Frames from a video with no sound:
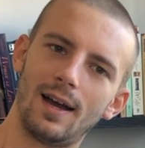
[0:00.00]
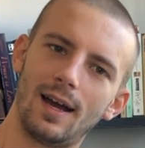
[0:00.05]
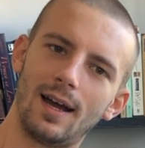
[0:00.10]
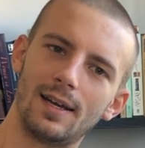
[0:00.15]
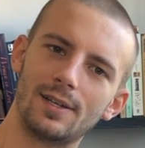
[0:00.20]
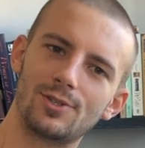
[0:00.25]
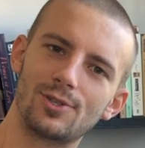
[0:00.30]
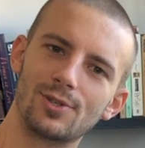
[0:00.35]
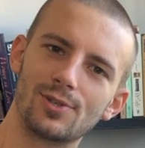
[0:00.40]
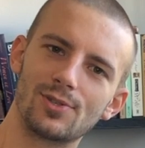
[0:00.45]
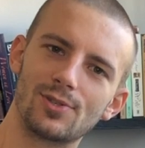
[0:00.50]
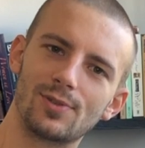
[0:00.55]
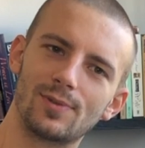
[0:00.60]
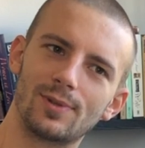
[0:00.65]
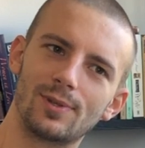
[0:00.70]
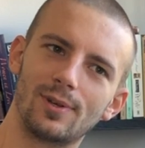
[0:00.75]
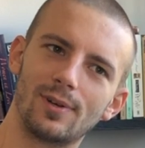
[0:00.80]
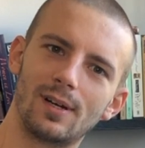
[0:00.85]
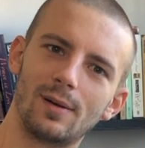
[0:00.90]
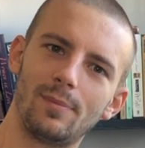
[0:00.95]
I choose to
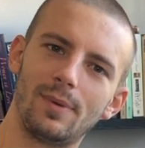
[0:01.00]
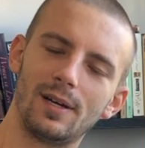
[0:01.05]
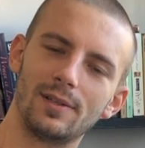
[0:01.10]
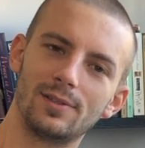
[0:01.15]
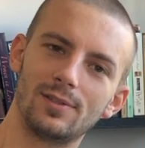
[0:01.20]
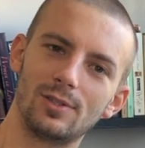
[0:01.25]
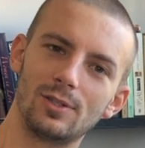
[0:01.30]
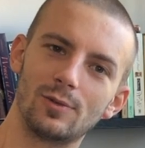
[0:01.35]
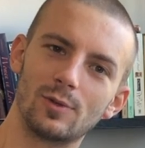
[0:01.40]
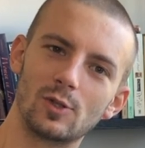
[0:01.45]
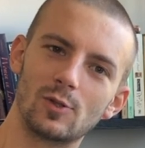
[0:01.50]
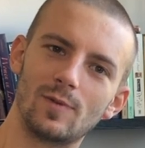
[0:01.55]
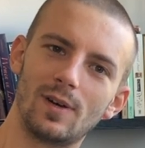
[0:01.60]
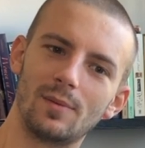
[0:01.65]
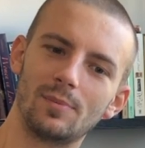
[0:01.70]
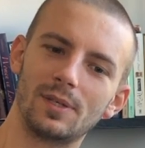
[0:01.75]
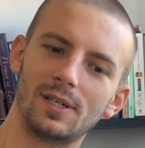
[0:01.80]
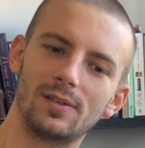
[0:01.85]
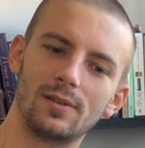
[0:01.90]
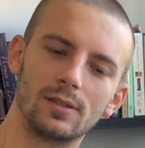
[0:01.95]
talk about the newest
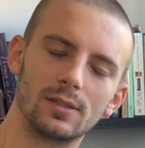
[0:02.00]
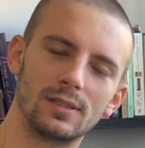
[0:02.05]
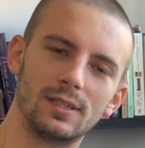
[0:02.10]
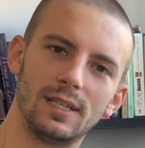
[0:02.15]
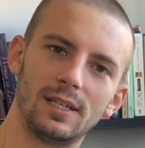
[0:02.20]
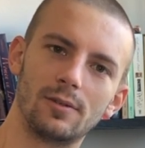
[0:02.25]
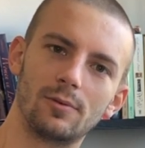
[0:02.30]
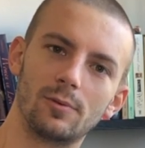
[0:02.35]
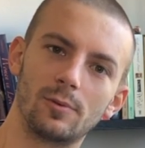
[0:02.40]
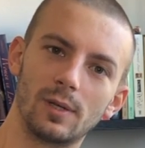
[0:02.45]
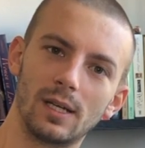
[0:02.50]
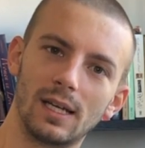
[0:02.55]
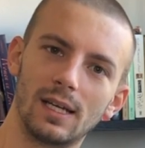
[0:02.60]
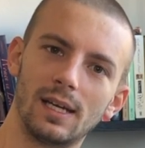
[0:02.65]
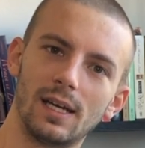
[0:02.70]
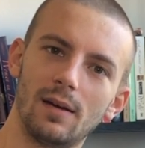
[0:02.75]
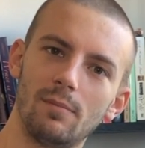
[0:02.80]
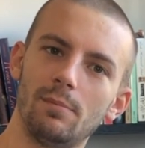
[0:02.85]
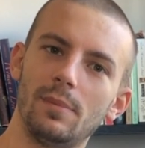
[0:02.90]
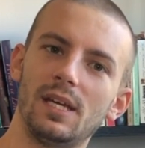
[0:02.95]
one because they are really
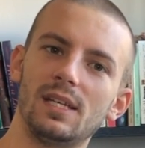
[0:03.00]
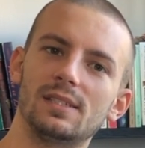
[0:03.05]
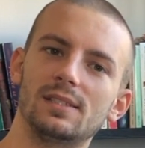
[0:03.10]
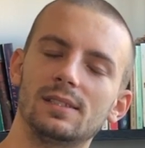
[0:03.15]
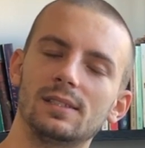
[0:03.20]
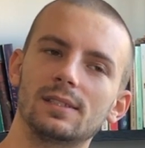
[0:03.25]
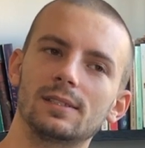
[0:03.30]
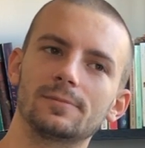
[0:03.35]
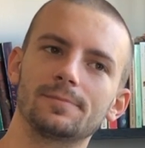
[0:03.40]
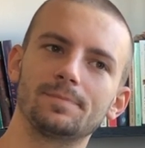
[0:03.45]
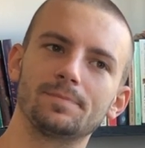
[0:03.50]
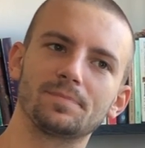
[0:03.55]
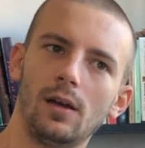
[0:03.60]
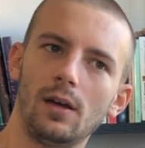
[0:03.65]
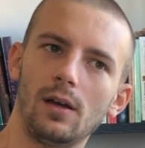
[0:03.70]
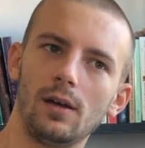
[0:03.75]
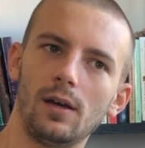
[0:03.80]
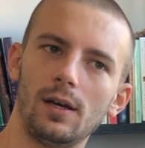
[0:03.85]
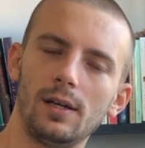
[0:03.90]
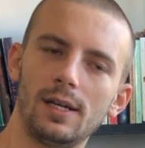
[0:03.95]
amazing.
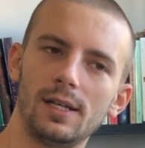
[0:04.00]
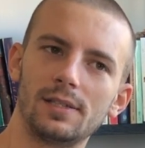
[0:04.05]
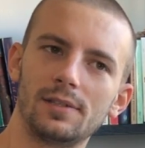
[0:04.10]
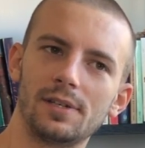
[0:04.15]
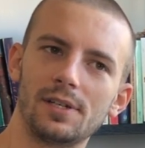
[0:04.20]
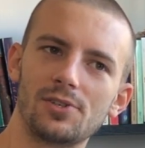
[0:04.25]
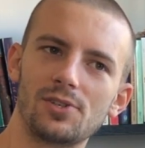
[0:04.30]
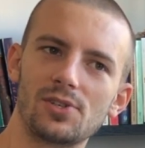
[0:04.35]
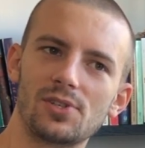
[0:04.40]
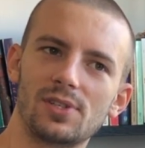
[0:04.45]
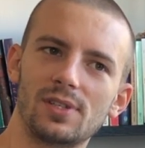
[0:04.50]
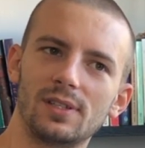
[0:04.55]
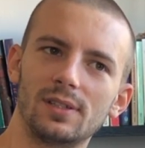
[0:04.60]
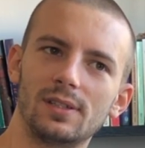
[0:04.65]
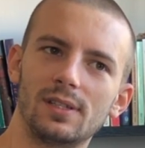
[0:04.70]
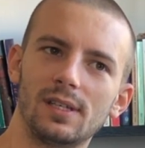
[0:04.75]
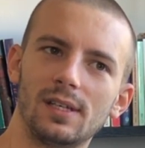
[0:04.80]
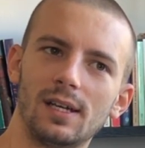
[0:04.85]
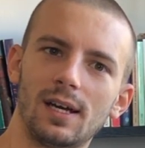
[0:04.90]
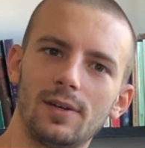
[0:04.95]
Another interesting
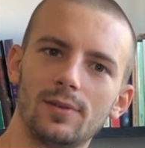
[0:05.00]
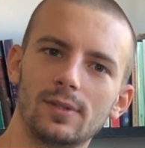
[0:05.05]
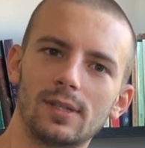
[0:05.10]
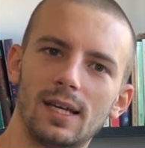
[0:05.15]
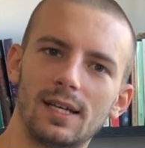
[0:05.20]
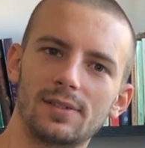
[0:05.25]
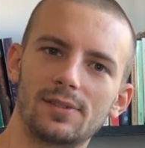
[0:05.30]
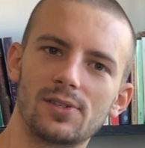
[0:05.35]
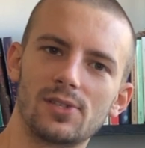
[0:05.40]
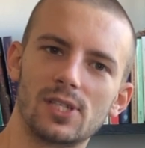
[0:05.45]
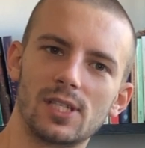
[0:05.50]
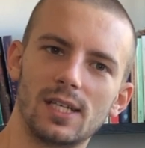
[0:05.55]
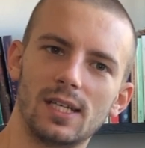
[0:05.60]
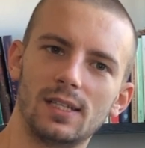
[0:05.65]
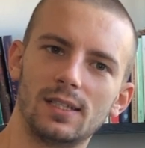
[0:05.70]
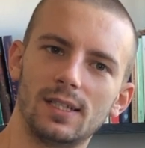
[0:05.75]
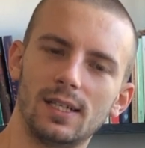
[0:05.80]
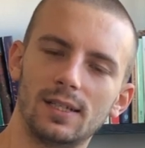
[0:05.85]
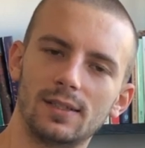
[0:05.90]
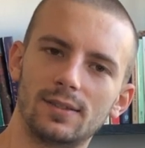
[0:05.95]
thing I would like to
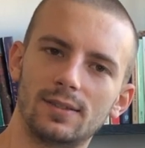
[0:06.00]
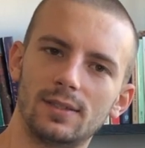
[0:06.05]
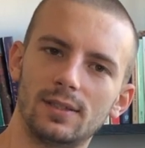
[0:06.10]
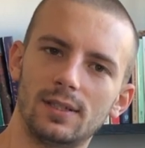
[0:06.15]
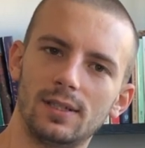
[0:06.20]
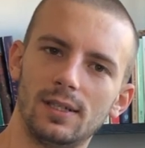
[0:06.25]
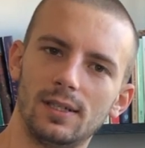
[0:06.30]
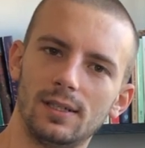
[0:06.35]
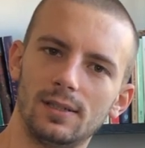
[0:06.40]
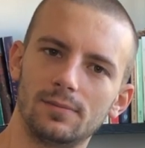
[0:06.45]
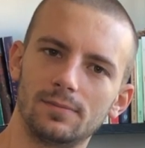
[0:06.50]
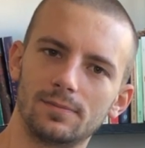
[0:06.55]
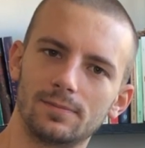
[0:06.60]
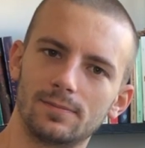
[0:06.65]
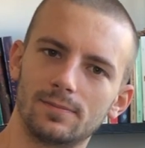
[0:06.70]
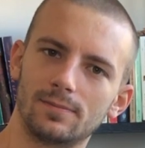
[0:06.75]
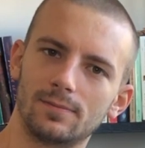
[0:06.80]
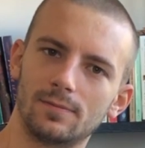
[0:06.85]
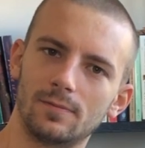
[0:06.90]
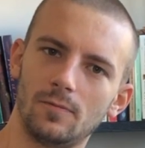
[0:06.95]
say, that
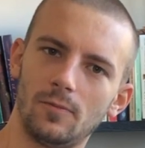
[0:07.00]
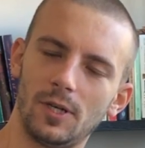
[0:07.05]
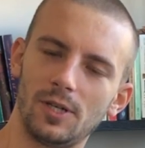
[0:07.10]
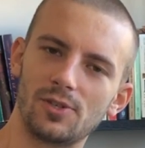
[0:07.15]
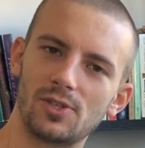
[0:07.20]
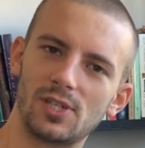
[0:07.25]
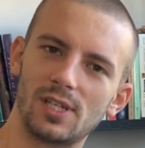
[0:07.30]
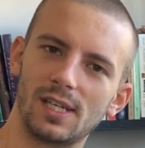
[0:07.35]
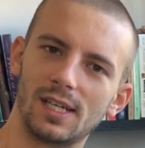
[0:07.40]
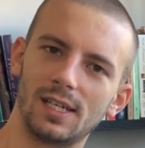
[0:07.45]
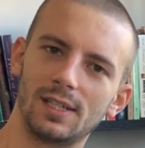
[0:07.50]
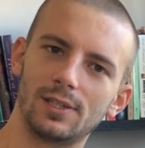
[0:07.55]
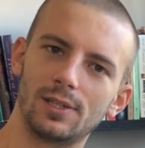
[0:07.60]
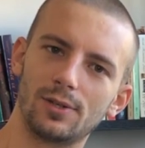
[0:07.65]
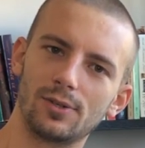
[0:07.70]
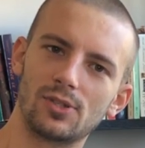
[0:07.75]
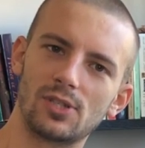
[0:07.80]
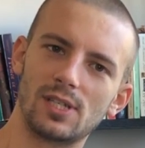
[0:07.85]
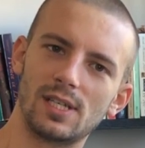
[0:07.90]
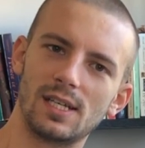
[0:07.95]
when you're sitting in
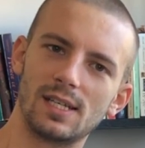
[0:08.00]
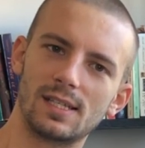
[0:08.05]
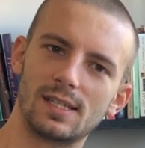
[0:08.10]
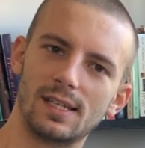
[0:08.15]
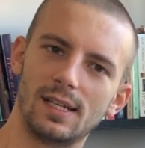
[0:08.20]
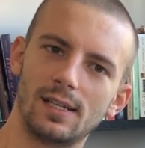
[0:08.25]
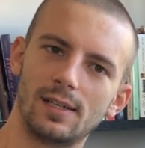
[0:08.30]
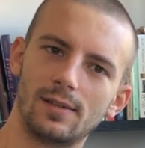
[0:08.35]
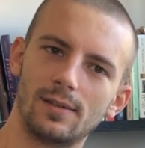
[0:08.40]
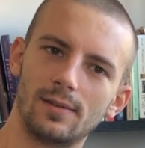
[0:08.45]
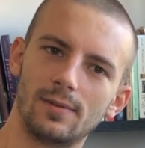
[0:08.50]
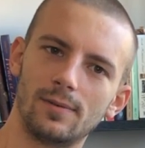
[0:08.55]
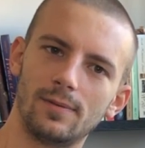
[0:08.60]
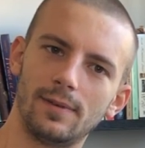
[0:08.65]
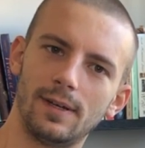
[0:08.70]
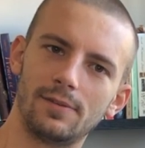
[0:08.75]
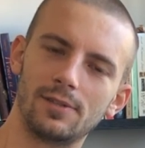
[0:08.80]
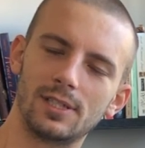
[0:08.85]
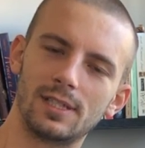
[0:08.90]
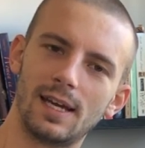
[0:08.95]
those seats and
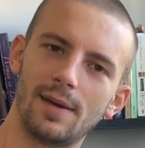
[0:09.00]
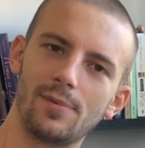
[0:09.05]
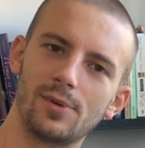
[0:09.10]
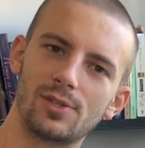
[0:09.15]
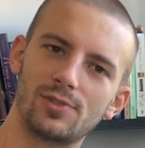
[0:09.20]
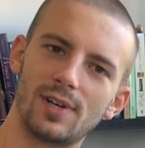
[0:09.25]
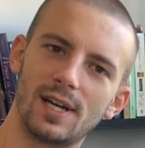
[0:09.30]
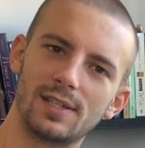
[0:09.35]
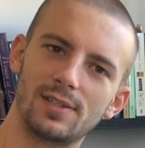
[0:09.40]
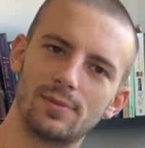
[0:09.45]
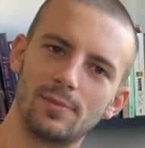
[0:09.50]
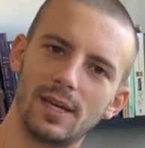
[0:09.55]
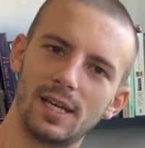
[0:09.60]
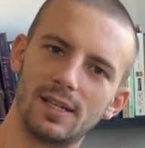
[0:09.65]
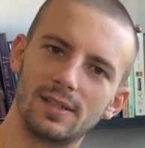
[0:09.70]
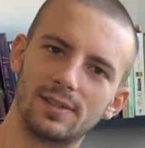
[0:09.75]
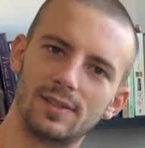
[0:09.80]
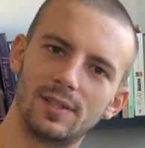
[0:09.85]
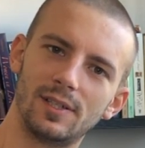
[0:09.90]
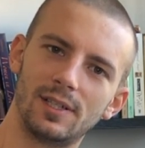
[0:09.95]
every time you try to make
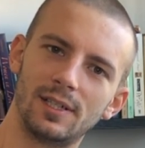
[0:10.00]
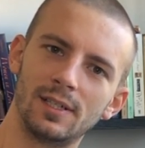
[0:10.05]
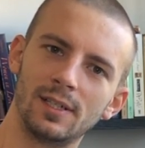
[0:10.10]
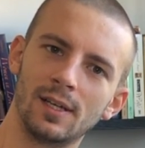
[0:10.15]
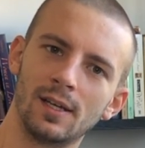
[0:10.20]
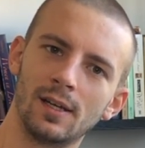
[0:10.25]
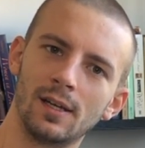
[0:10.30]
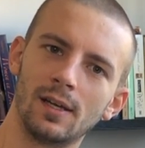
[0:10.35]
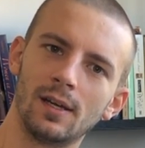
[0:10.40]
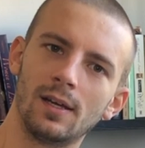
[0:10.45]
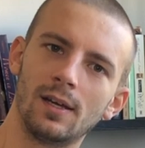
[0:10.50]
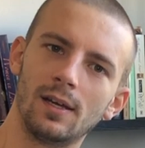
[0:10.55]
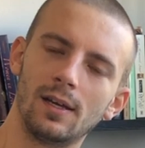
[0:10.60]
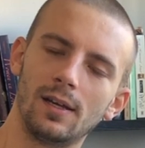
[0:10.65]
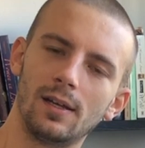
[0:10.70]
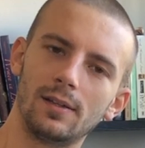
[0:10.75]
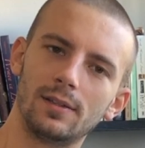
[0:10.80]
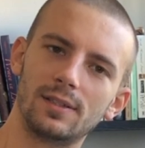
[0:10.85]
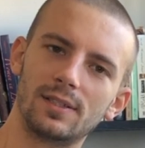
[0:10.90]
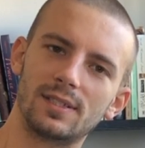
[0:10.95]
a turn,
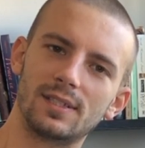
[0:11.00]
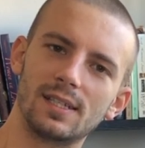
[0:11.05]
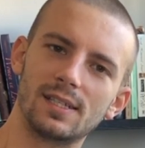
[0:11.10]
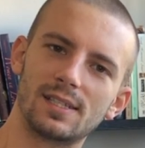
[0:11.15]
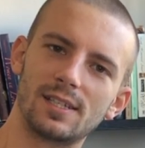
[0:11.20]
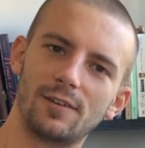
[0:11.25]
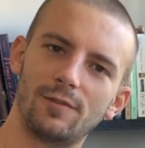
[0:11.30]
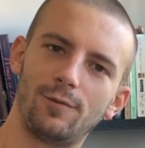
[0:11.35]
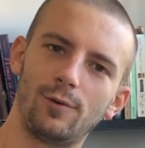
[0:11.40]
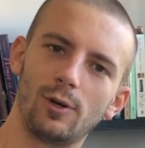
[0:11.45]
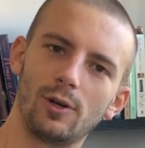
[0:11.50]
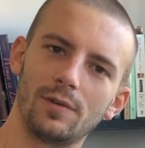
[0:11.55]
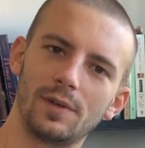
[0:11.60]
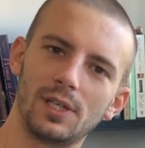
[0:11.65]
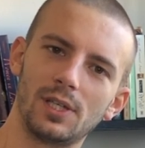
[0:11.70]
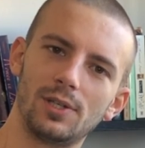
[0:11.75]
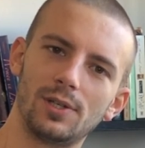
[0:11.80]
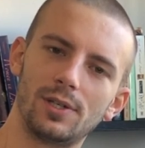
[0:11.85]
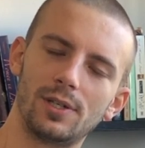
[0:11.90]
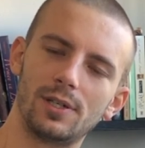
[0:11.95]
the seats are
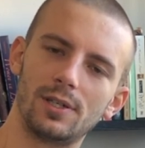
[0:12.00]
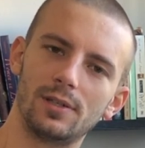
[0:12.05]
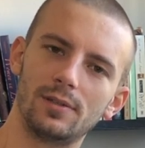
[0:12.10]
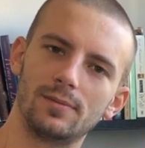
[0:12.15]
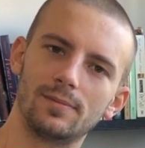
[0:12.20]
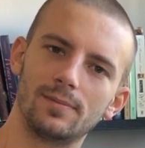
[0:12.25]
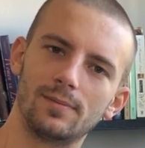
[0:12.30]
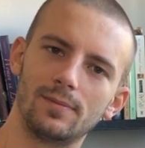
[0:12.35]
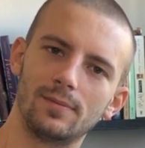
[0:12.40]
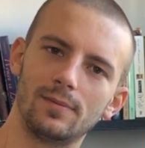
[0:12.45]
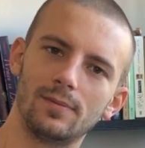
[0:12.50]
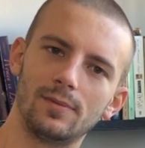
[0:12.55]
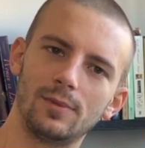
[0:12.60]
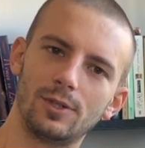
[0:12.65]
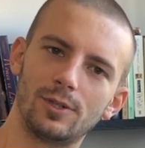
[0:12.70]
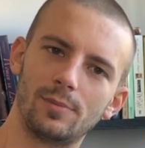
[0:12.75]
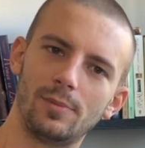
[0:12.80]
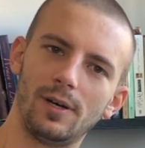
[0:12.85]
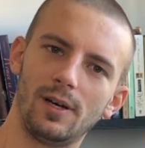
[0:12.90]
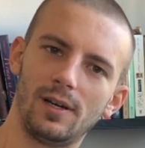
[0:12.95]
following your
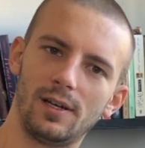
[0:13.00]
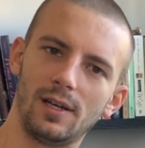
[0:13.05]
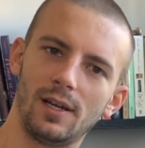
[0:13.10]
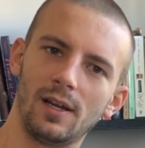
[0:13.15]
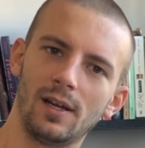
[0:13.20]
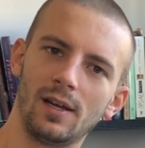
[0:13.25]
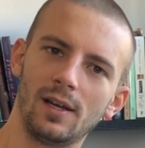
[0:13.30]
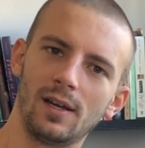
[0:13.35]
body.